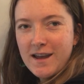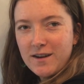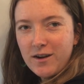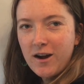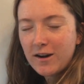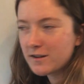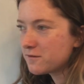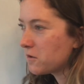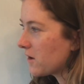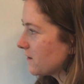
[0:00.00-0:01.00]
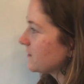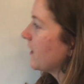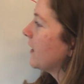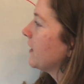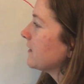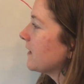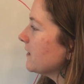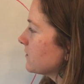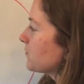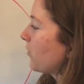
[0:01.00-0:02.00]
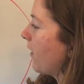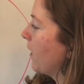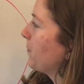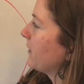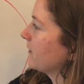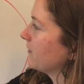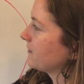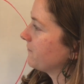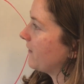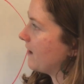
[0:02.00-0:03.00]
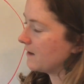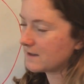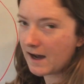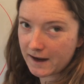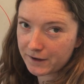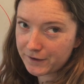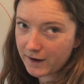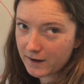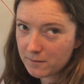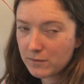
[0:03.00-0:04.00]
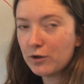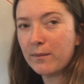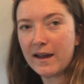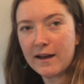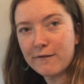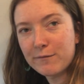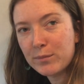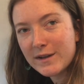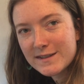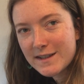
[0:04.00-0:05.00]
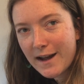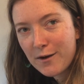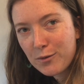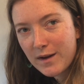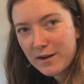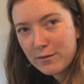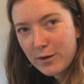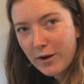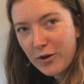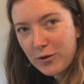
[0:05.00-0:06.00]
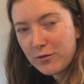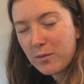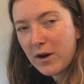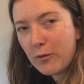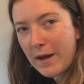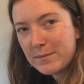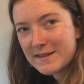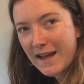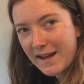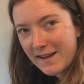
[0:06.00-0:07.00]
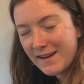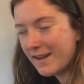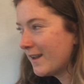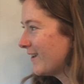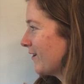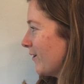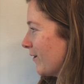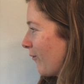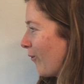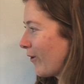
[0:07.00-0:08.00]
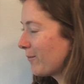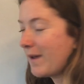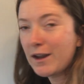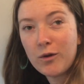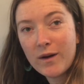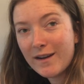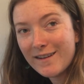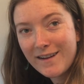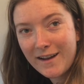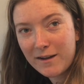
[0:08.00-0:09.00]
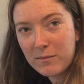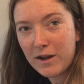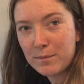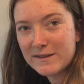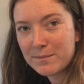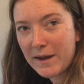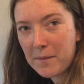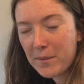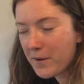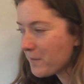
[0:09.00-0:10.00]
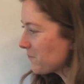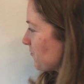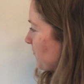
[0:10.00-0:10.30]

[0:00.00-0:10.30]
and carnivores, let's draw up a little Venn diagram. You may have printed out one of your own from our website, or make one on a piece of paper.